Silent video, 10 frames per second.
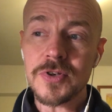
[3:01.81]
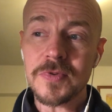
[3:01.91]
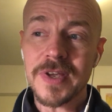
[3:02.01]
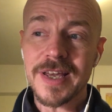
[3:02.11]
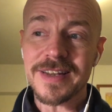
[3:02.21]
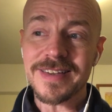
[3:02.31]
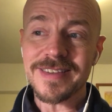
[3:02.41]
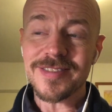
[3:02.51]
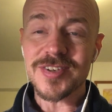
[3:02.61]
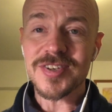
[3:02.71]
you get
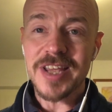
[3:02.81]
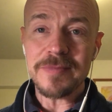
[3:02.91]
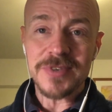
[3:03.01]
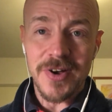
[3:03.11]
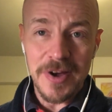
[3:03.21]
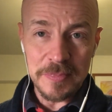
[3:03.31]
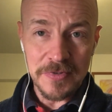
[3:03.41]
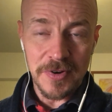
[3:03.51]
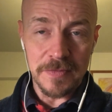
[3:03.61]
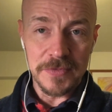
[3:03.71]
the same type
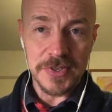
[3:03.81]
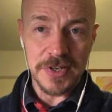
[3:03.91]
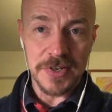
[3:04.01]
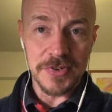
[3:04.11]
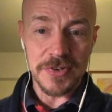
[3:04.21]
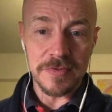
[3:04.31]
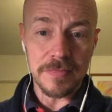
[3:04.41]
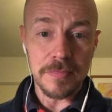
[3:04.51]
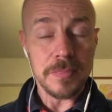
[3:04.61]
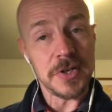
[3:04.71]
of conversation,
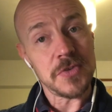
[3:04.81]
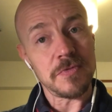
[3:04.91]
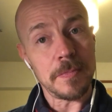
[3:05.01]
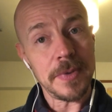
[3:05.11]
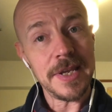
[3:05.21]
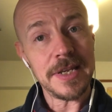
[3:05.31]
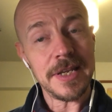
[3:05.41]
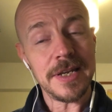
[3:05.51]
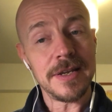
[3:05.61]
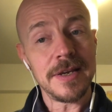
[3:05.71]
but it's
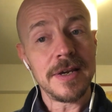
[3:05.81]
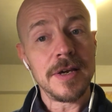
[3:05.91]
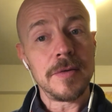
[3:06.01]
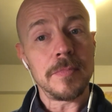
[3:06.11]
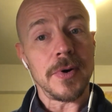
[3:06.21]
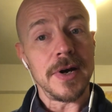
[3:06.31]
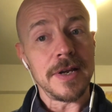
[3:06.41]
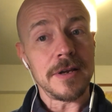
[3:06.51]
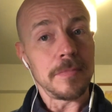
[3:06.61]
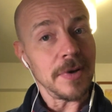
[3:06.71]
repeated by
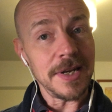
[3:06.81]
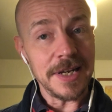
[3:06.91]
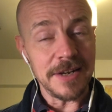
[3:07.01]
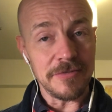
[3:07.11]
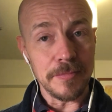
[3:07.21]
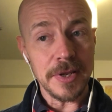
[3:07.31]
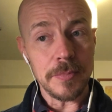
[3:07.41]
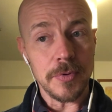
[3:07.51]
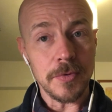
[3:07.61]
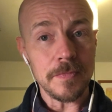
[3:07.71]
completely different
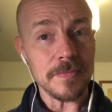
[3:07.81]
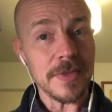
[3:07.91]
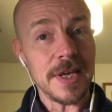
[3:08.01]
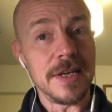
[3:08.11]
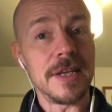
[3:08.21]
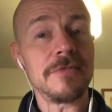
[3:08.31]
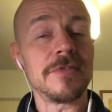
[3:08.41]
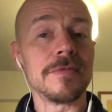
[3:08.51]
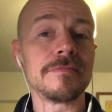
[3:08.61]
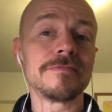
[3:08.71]
people in
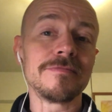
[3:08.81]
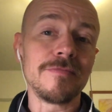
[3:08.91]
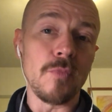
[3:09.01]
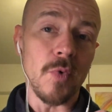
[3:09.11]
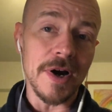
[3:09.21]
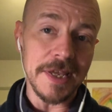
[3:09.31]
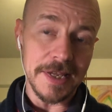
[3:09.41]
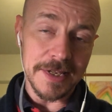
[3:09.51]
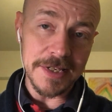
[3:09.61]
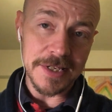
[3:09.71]
different
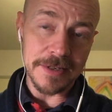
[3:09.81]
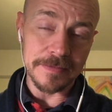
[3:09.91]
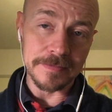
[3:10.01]
ways,